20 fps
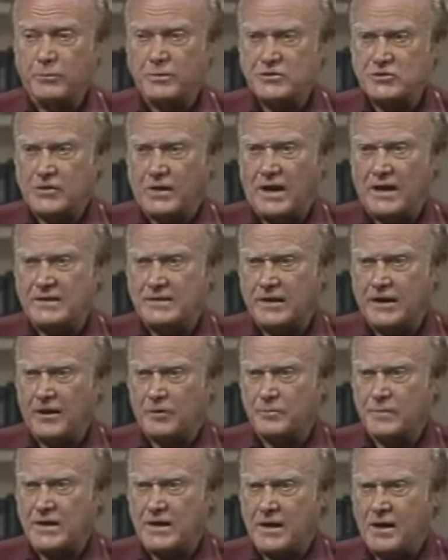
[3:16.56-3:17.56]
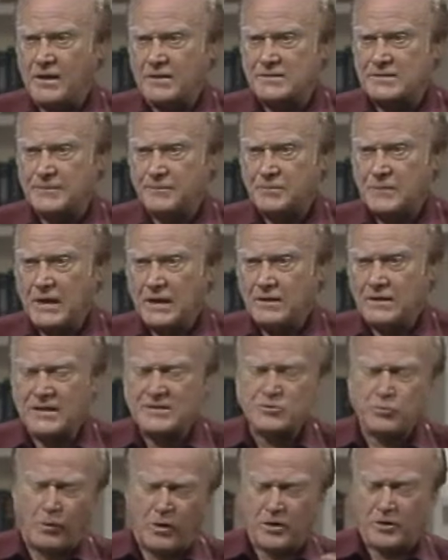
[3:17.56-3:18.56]
would you like to help me out?
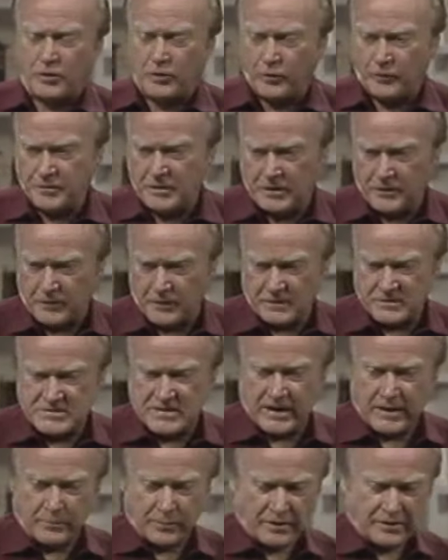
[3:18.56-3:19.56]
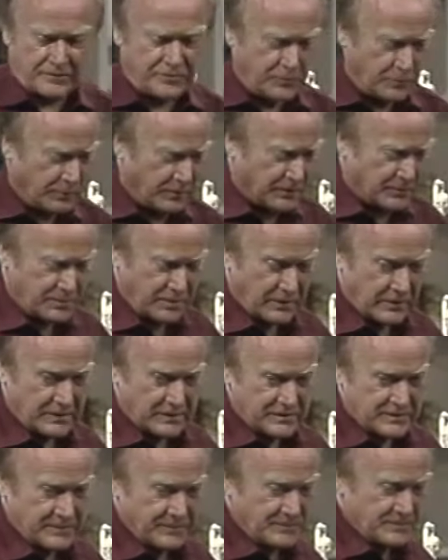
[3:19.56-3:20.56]
Let's walk on over here to the table, if you would,
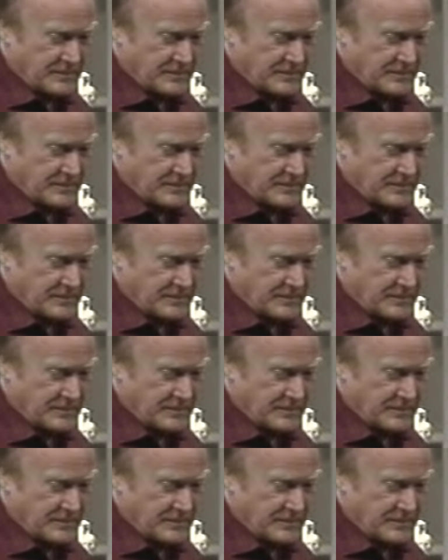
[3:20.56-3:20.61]
please.